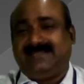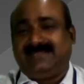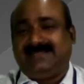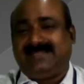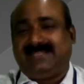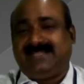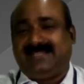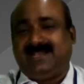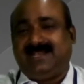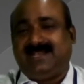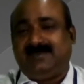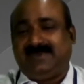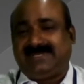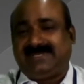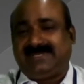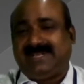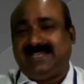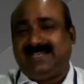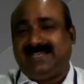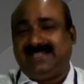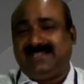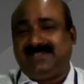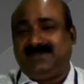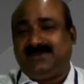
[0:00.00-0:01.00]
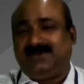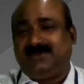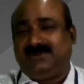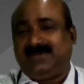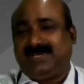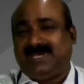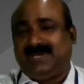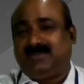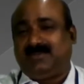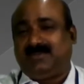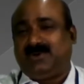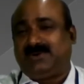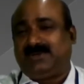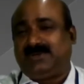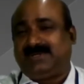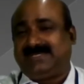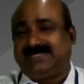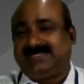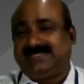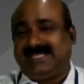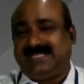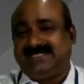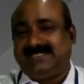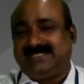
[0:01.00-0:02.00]
Then I'll be telling you about the
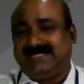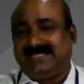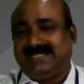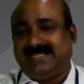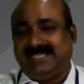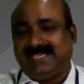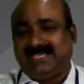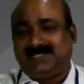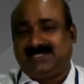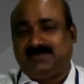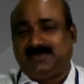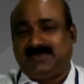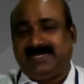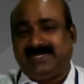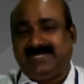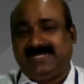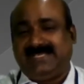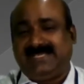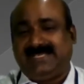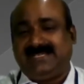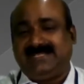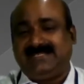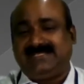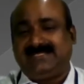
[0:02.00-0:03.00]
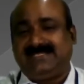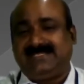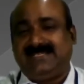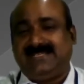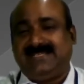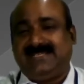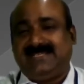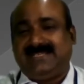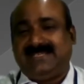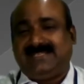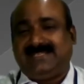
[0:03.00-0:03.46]
sensory experience.